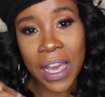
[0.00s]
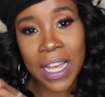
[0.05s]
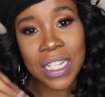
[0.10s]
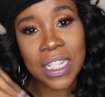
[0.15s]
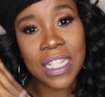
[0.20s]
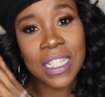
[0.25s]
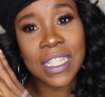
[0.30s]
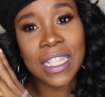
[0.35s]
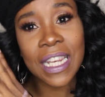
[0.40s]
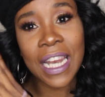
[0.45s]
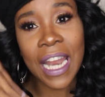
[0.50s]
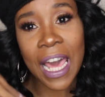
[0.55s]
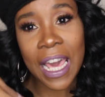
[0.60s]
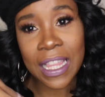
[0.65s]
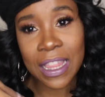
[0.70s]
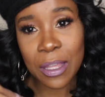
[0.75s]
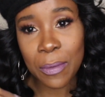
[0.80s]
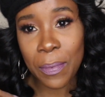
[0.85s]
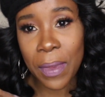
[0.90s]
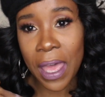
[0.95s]
I just
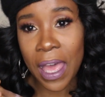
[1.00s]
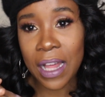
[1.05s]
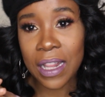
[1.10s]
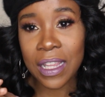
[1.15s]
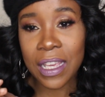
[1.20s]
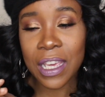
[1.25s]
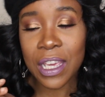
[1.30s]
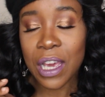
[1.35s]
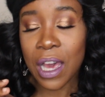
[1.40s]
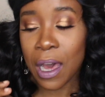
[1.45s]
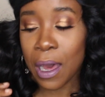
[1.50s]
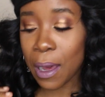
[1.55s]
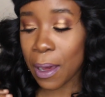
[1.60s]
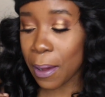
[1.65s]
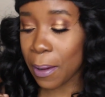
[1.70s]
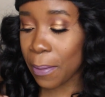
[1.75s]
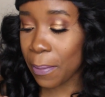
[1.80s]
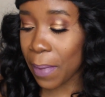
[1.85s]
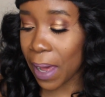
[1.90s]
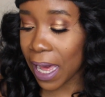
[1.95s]
like the palette.
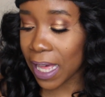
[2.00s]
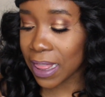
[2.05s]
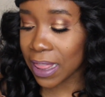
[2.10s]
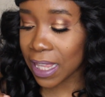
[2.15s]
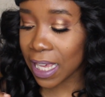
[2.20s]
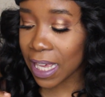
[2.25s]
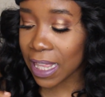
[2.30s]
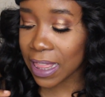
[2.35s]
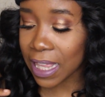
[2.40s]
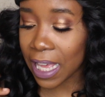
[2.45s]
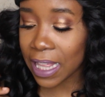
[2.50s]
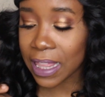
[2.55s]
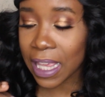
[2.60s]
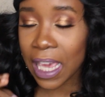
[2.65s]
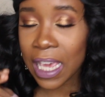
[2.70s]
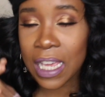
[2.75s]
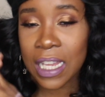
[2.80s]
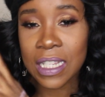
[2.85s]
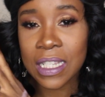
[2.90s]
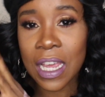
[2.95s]
I think that
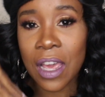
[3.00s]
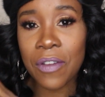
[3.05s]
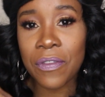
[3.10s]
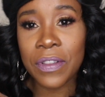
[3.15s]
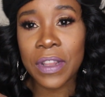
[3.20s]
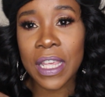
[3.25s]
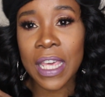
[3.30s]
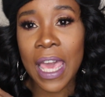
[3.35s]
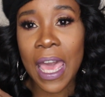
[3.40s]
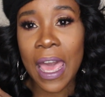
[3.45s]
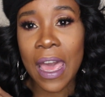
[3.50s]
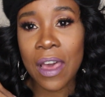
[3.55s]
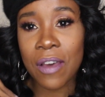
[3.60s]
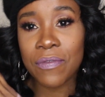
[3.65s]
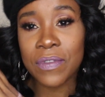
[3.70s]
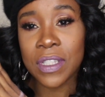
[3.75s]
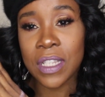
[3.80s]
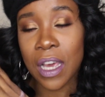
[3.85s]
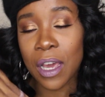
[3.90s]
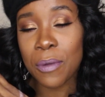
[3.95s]
they can definitely
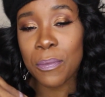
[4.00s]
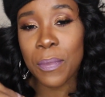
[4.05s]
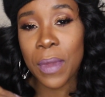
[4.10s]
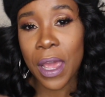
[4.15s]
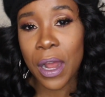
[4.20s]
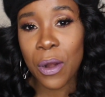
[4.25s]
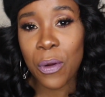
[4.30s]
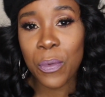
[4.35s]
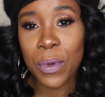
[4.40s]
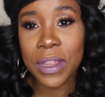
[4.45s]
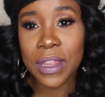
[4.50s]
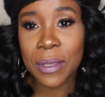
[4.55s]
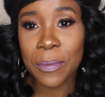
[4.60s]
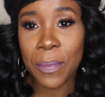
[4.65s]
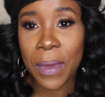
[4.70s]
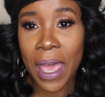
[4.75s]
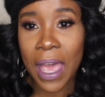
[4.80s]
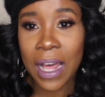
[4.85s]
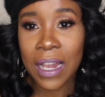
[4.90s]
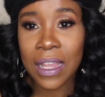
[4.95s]
have done better with the
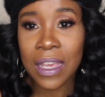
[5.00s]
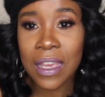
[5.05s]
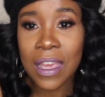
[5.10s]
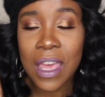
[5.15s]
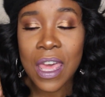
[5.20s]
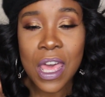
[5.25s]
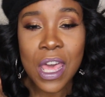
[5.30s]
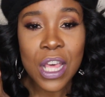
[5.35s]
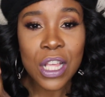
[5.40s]
palette.